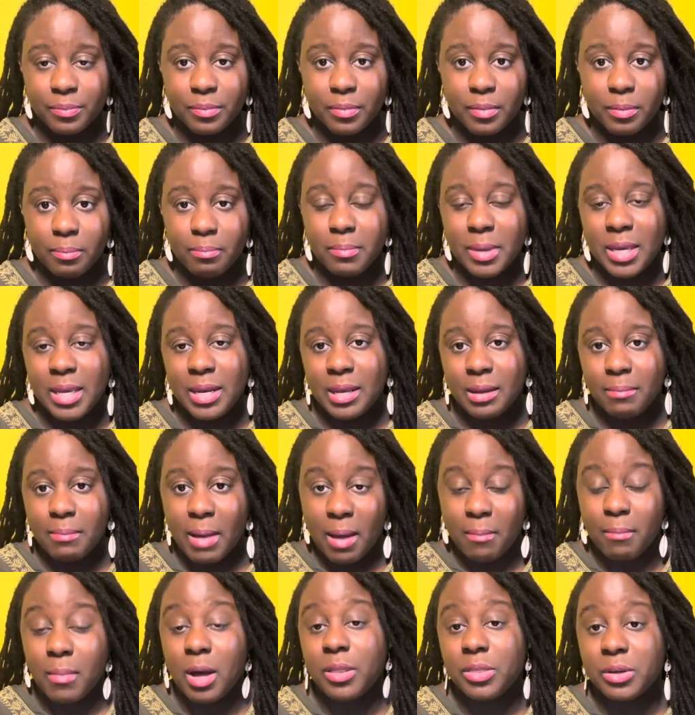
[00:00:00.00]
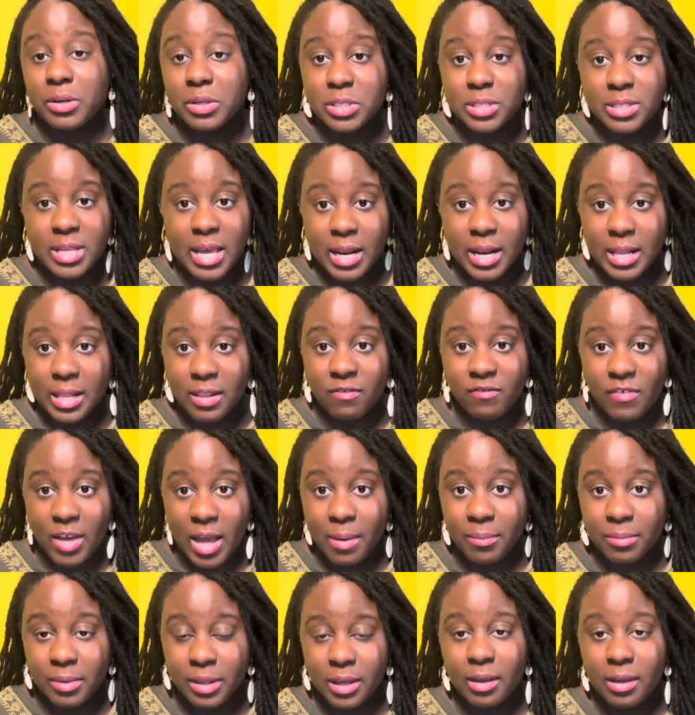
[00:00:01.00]
meaning my mother's side of the
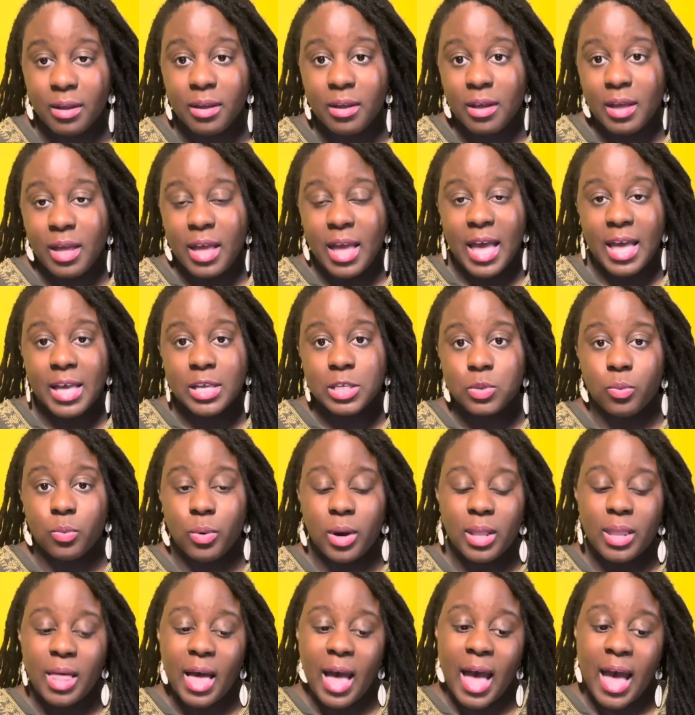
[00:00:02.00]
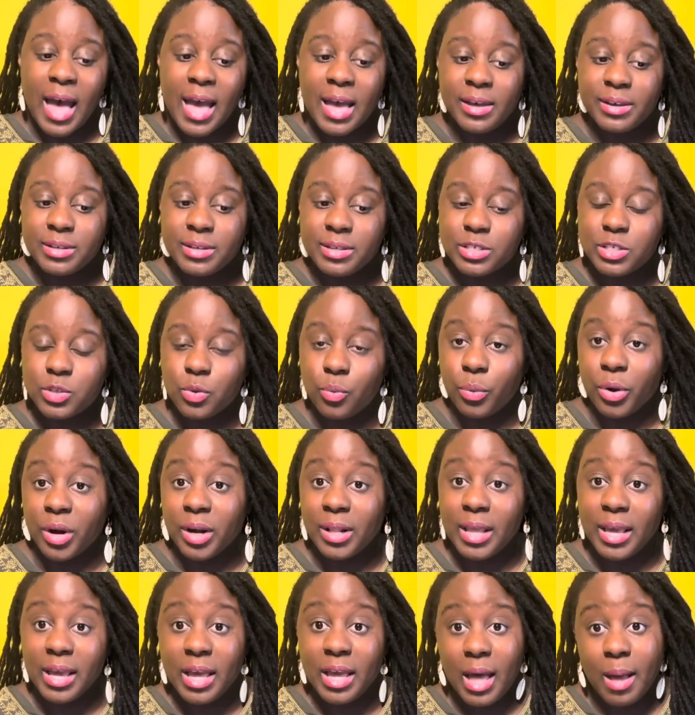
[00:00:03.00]
family, as well as where
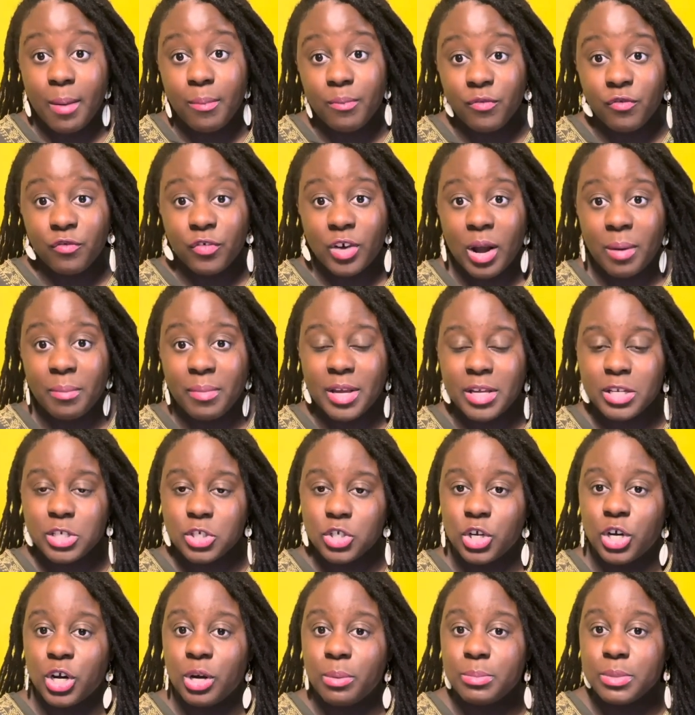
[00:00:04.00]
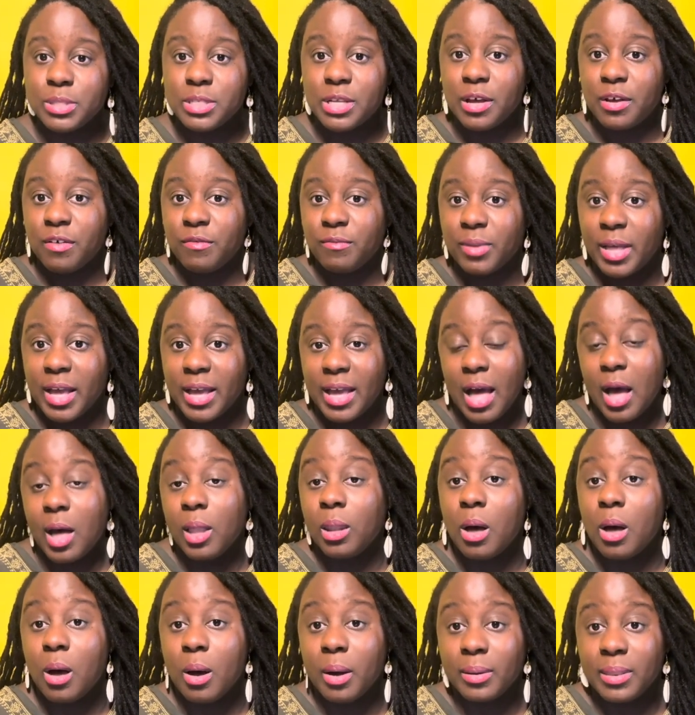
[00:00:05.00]
they come from in terms of like how
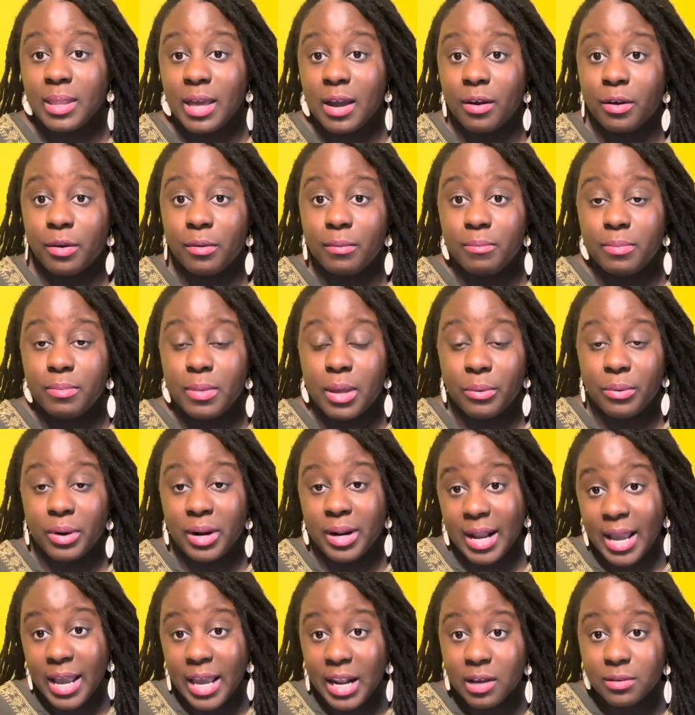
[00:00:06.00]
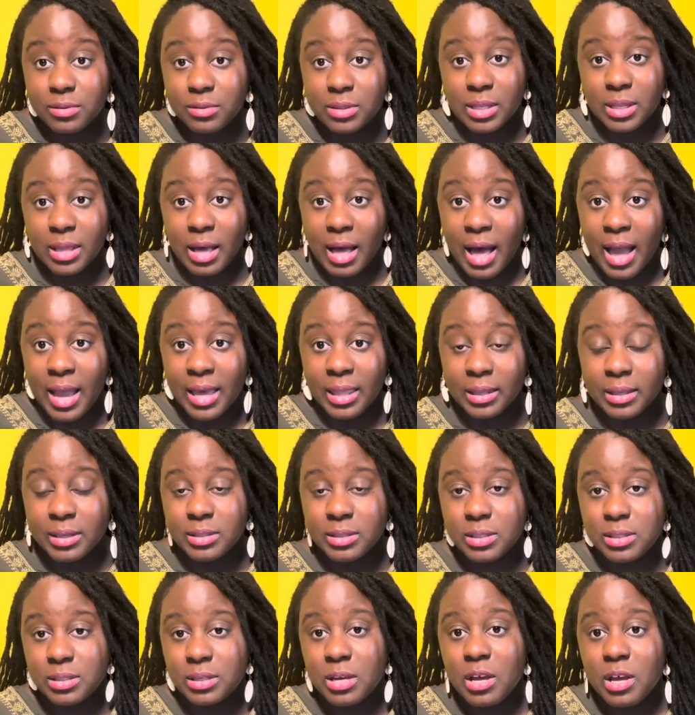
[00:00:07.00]
long they were native to the
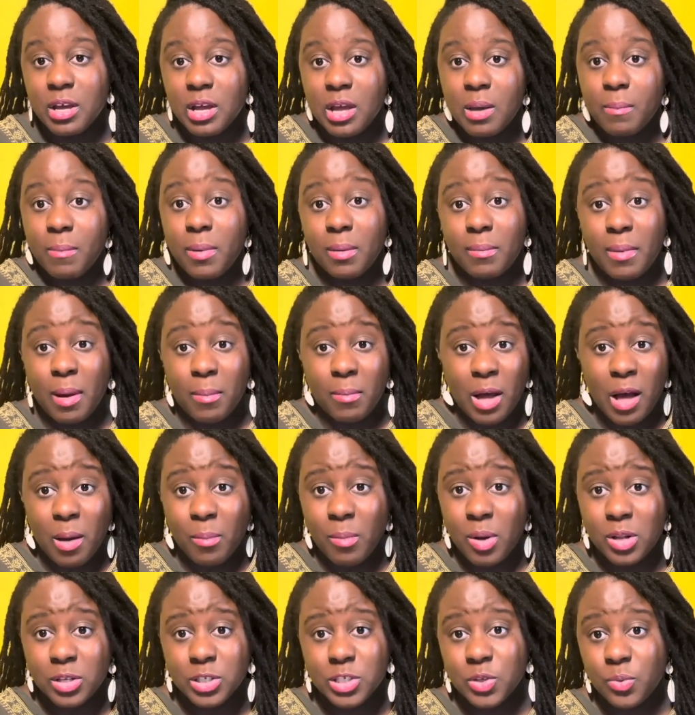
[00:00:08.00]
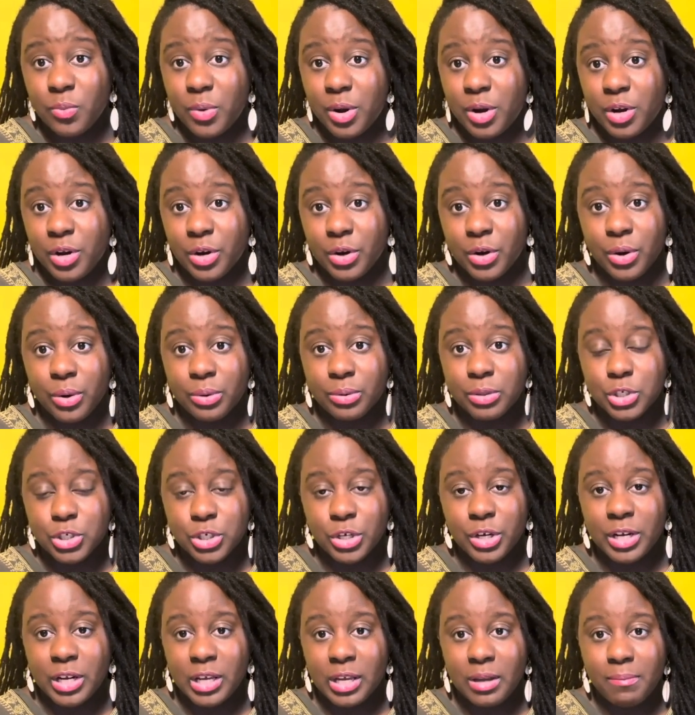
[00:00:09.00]
islands. But my mom also went on her own
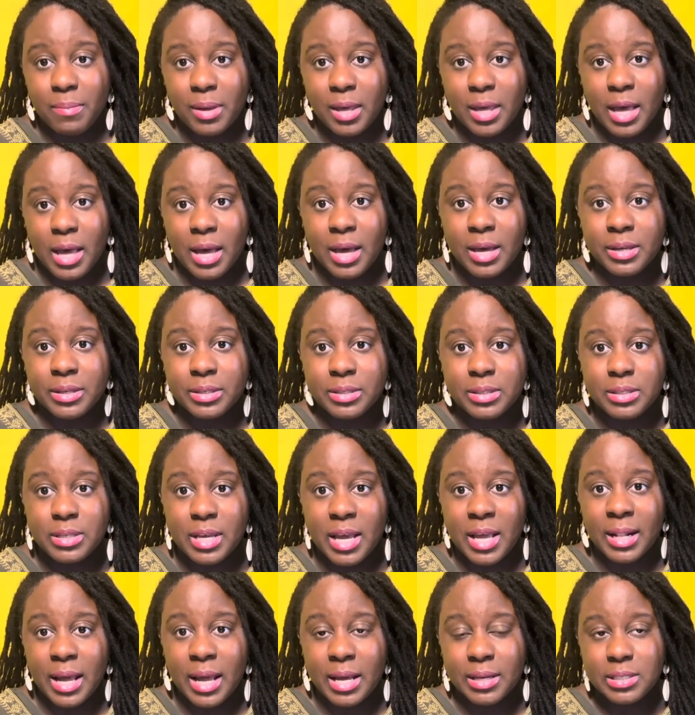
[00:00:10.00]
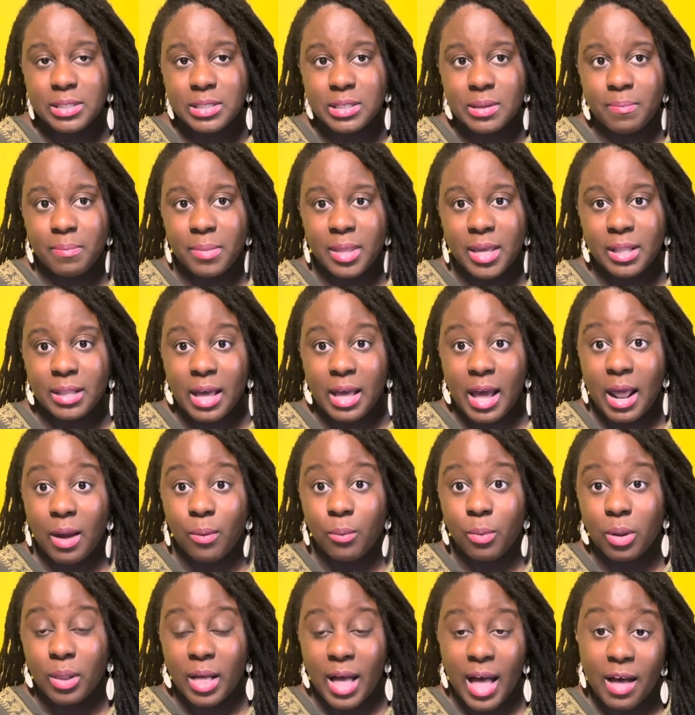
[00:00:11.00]
journey, because, and that's something that I
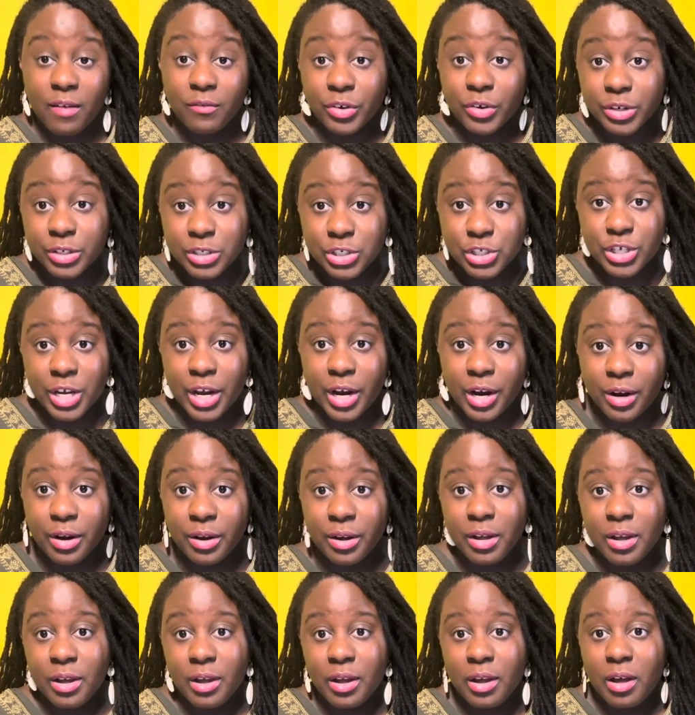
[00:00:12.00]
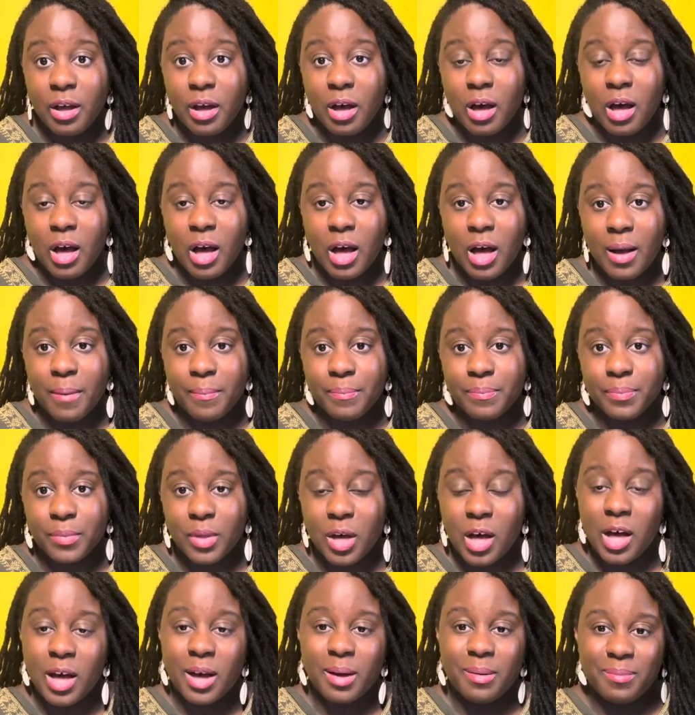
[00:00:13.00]
will have her share
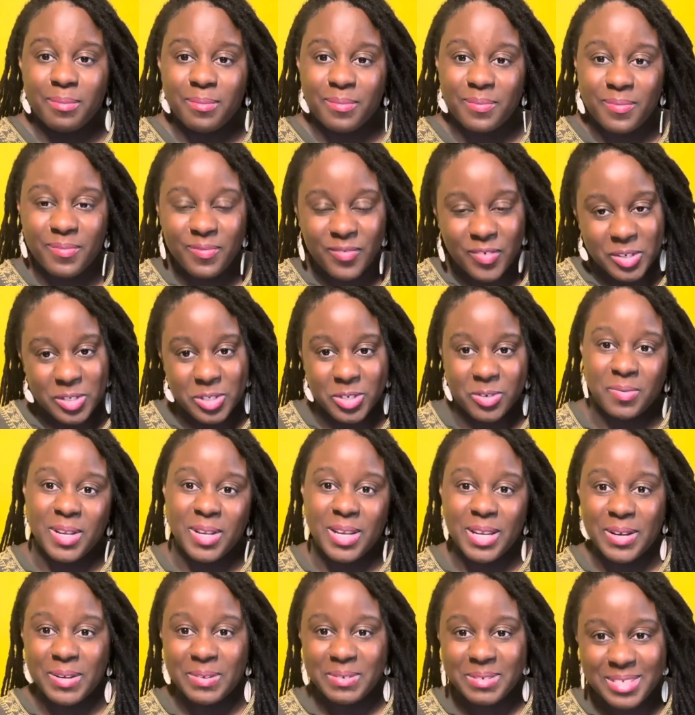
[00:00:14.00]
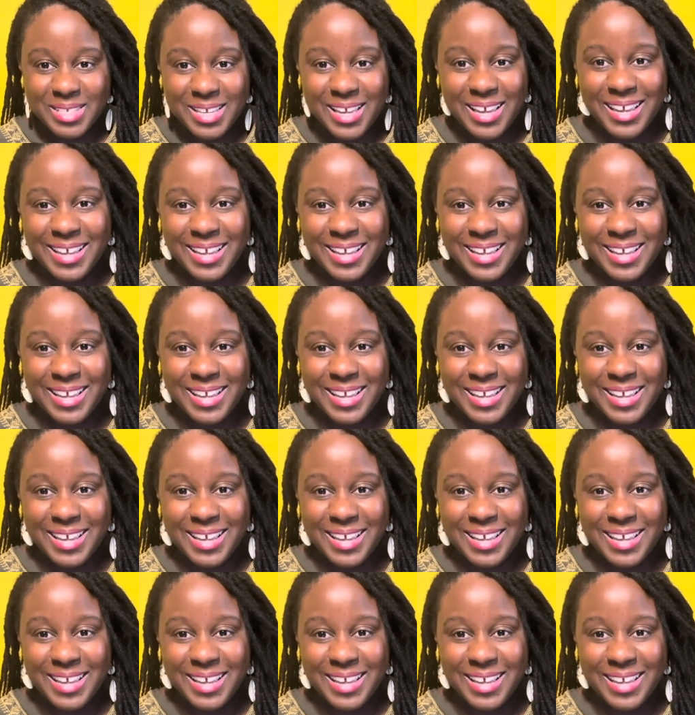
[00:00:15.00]
on future videos